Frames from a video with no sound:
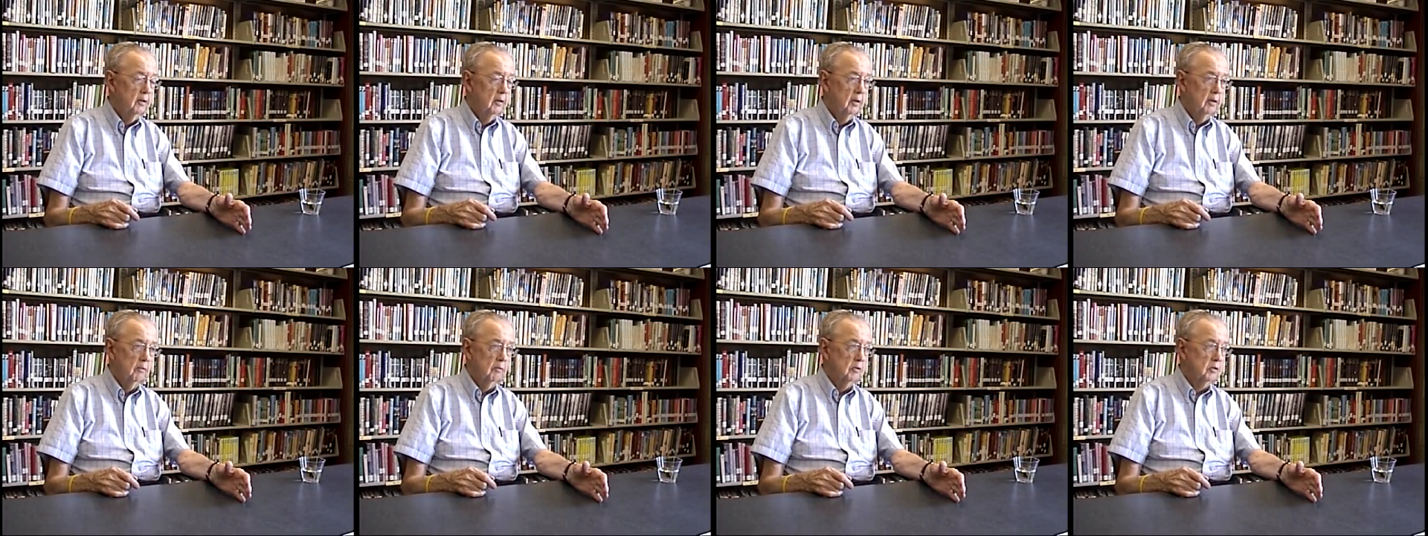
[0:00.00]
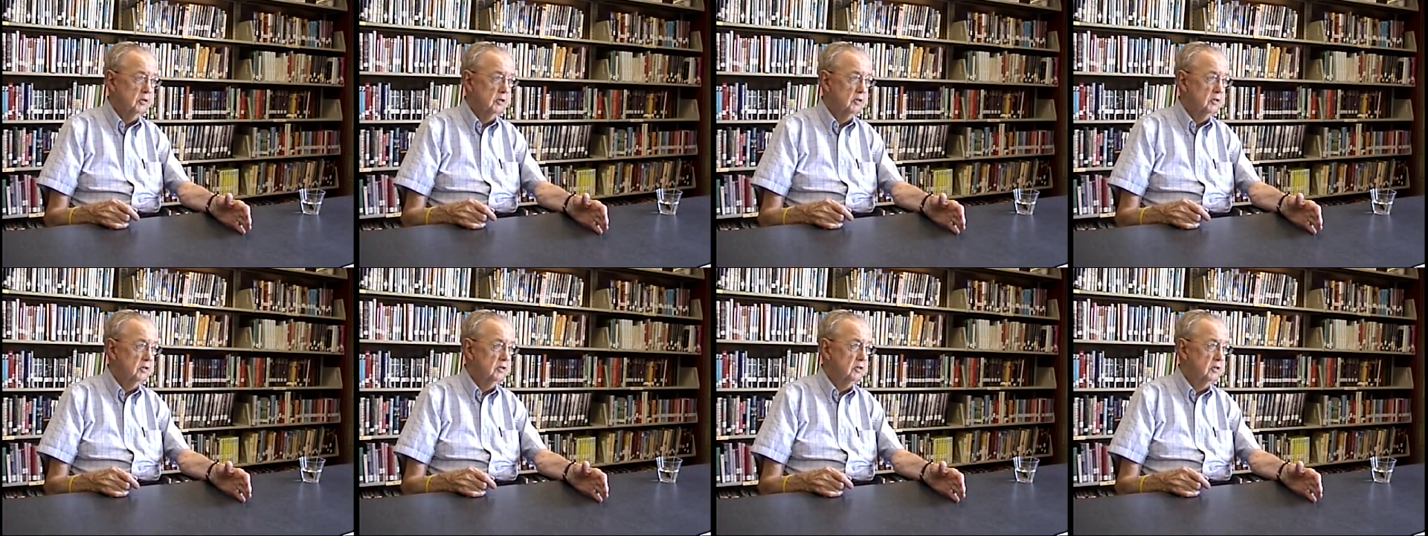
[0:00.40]
It was
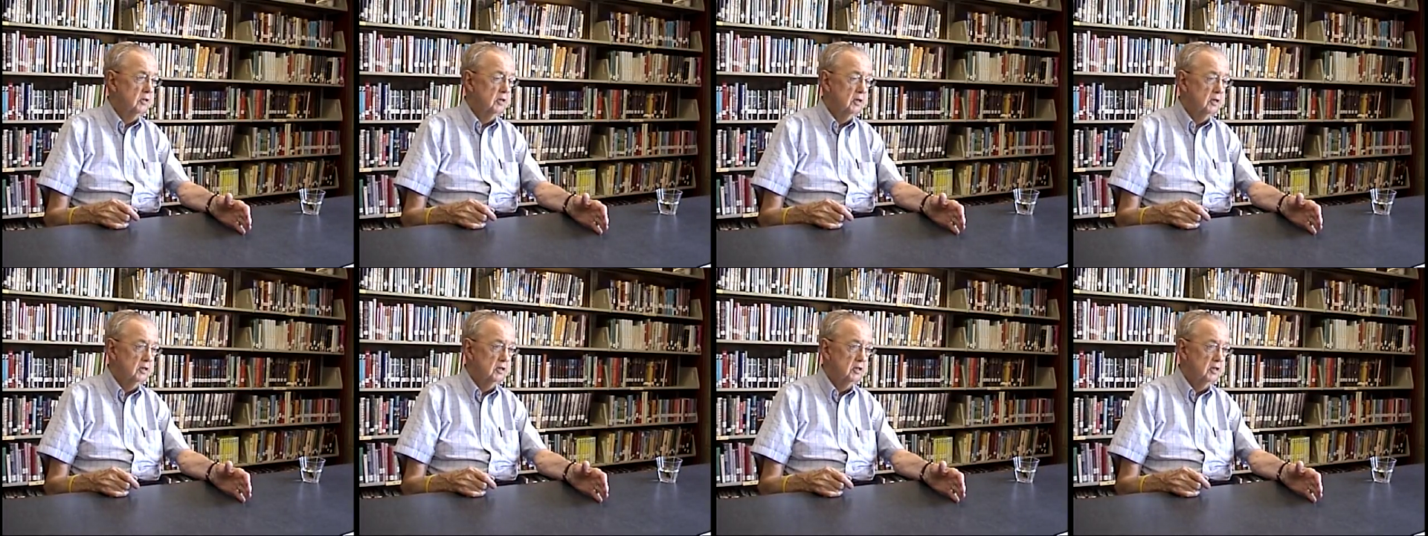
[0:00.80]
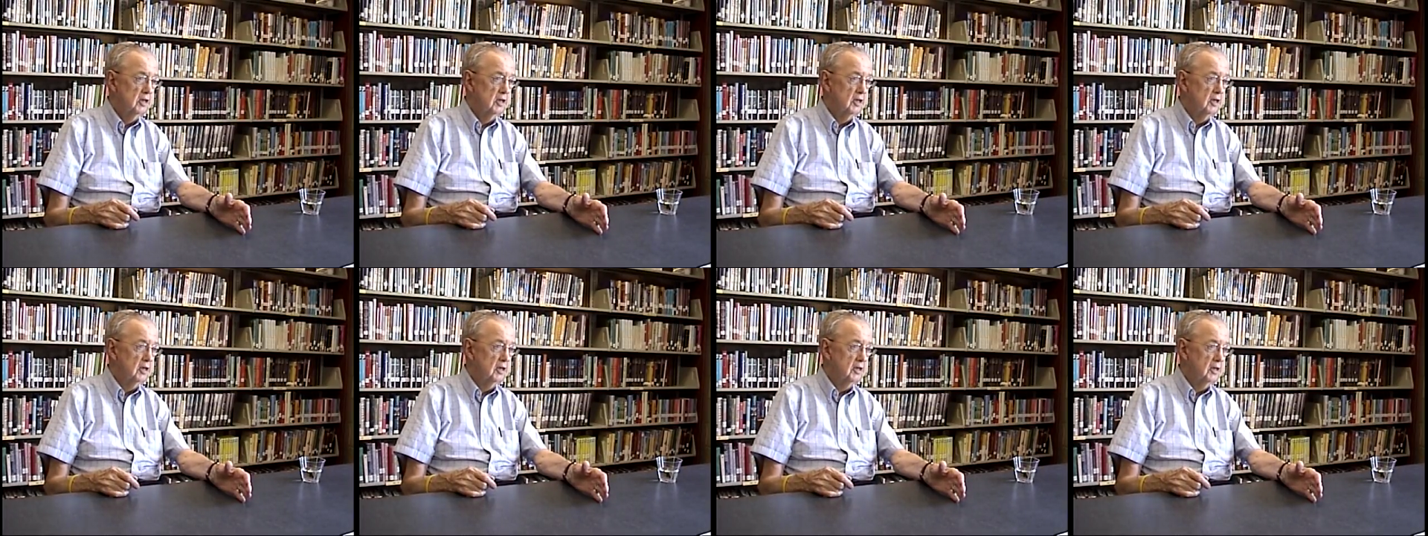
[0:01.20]
a
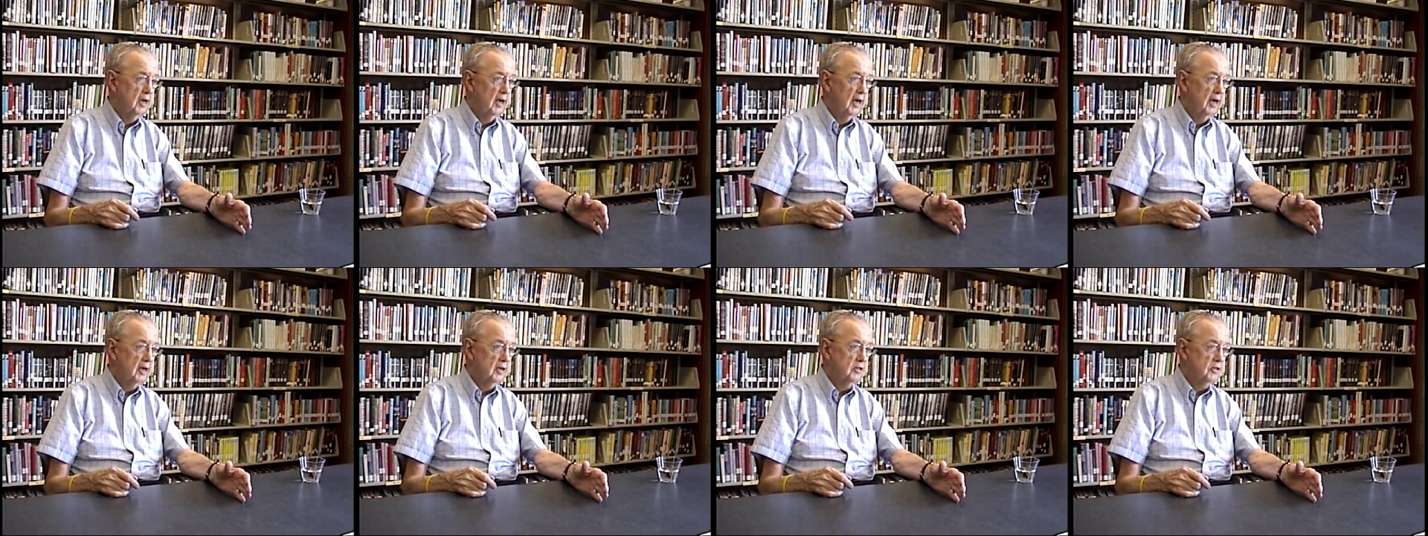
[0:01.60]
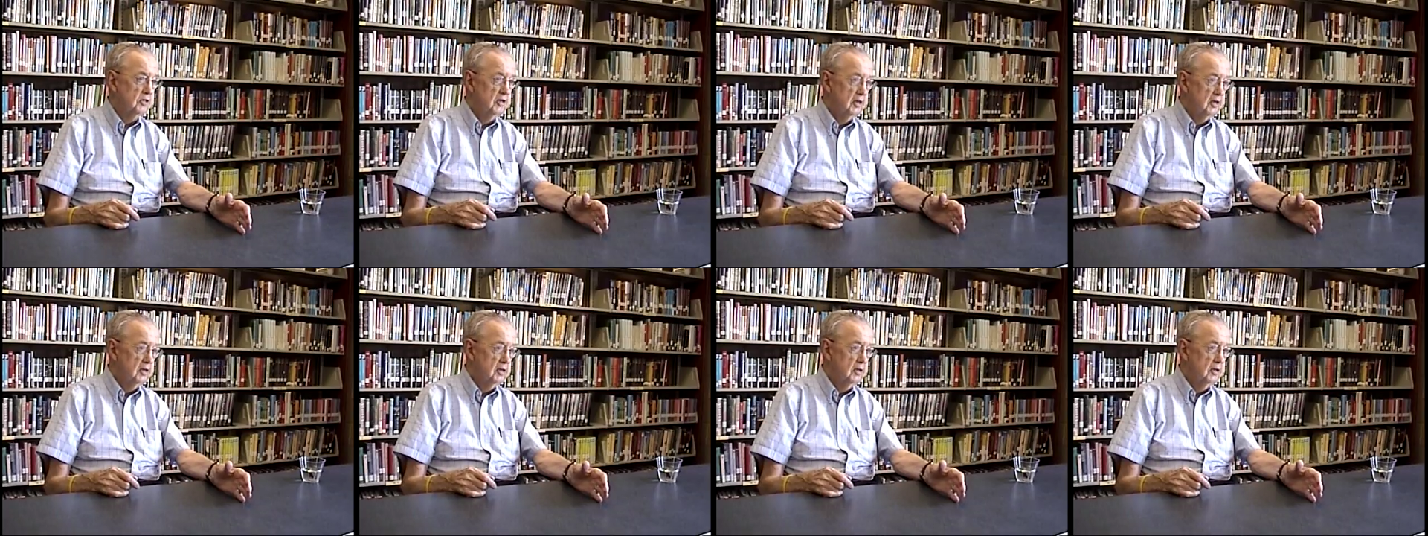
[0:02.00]
sneak attack,
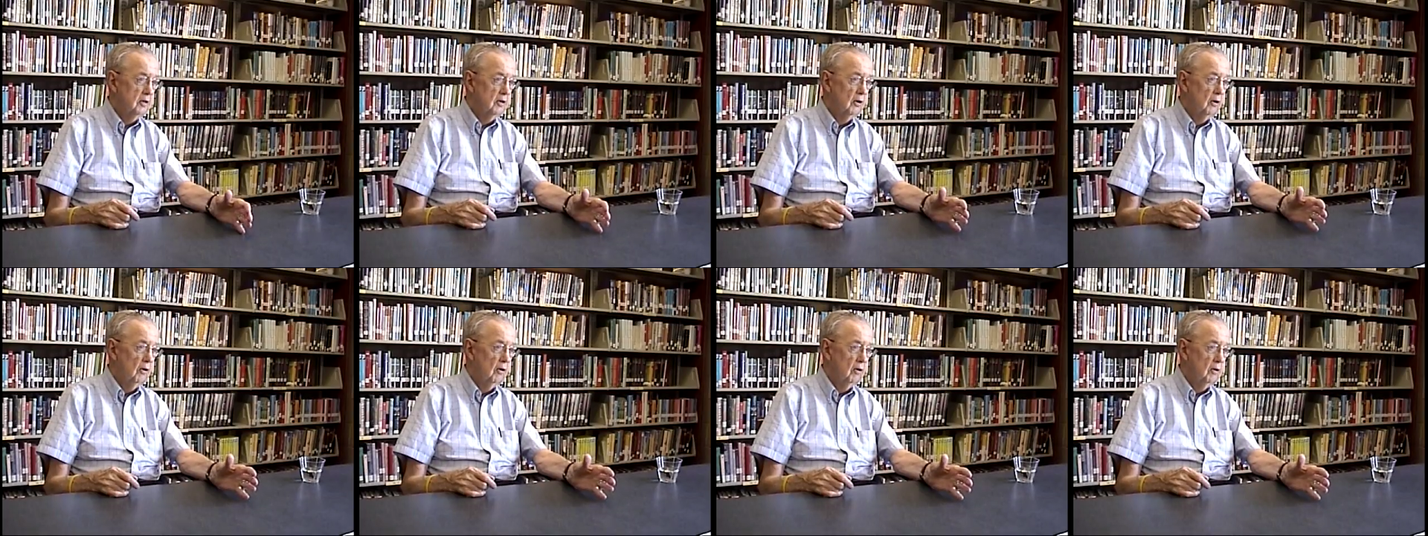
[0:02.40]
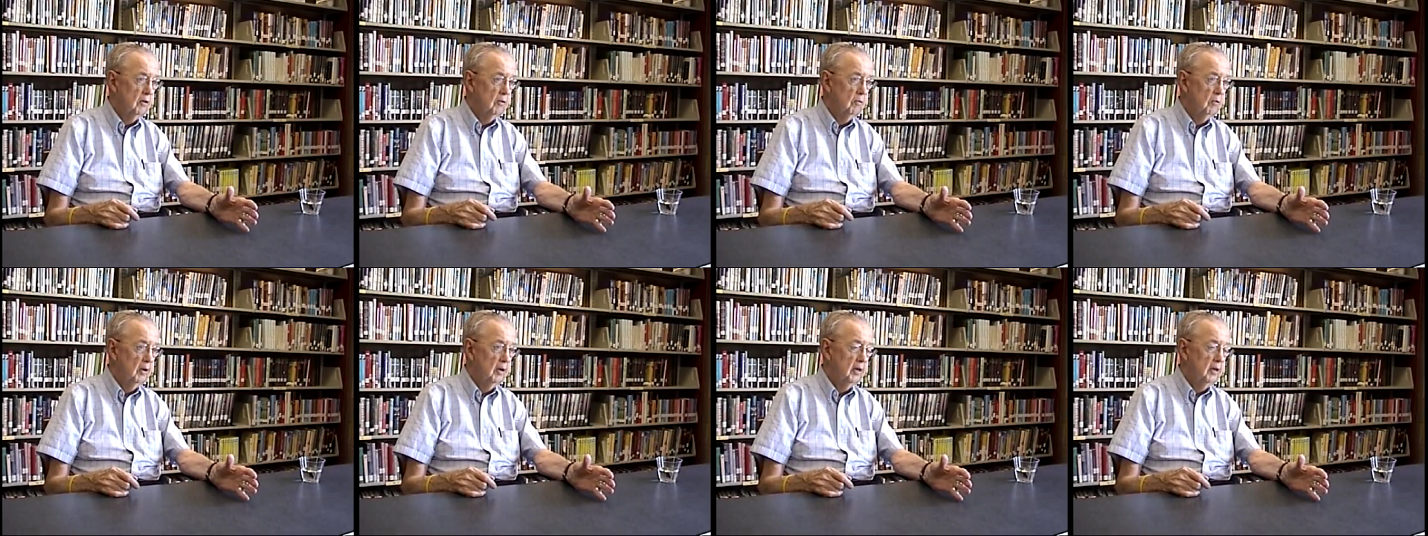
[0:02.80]
sneak deal all
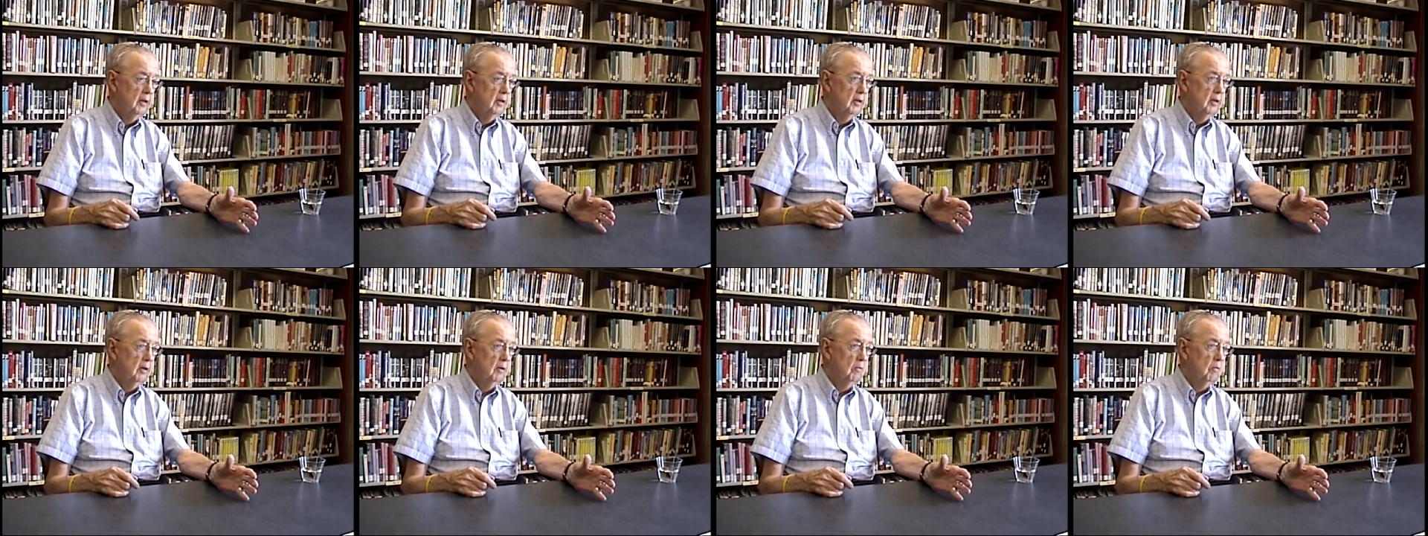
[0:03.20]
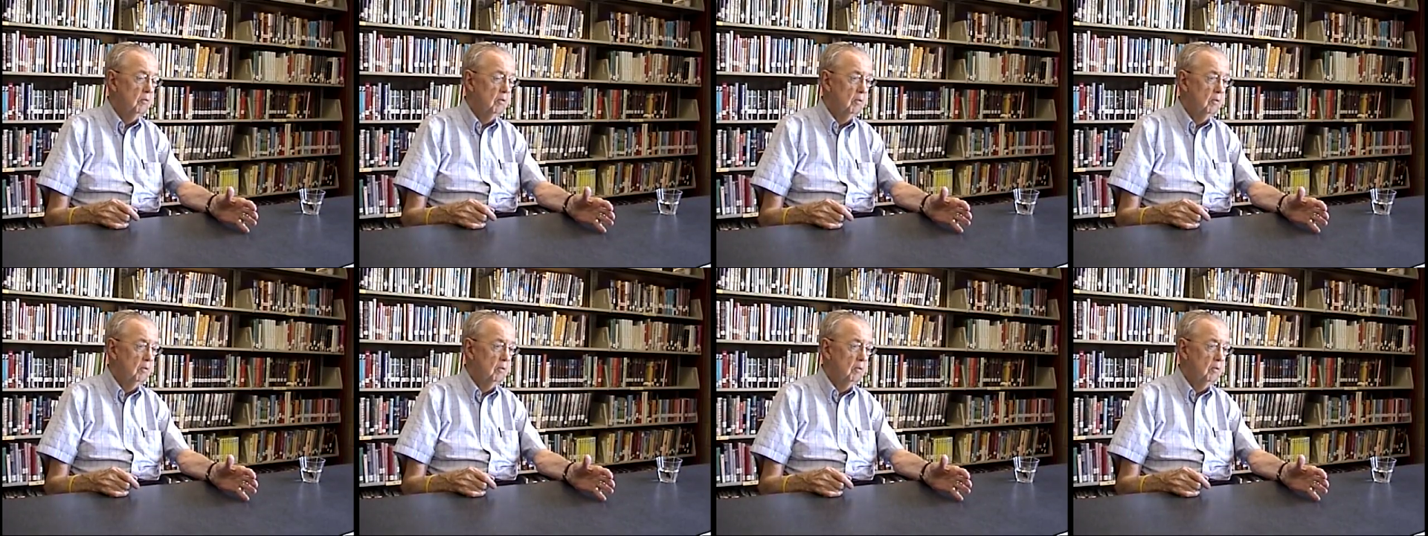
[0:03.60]
the way. The